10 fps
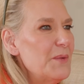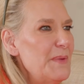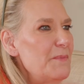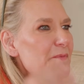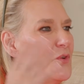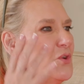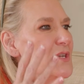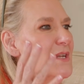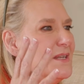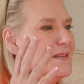I mean,
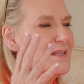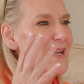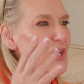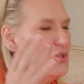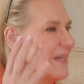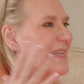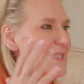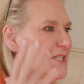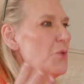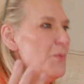food and drink is
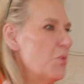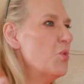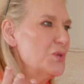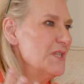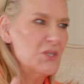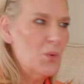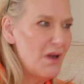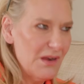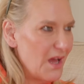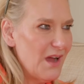so important to
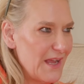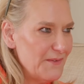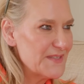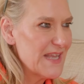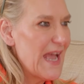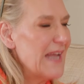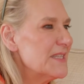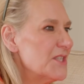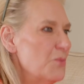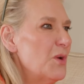our lives and
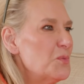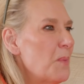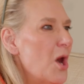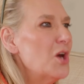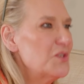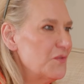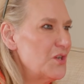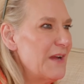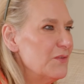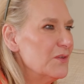so much part of
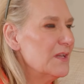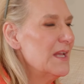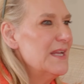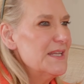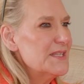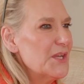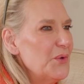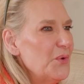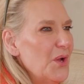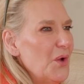travel.
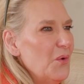So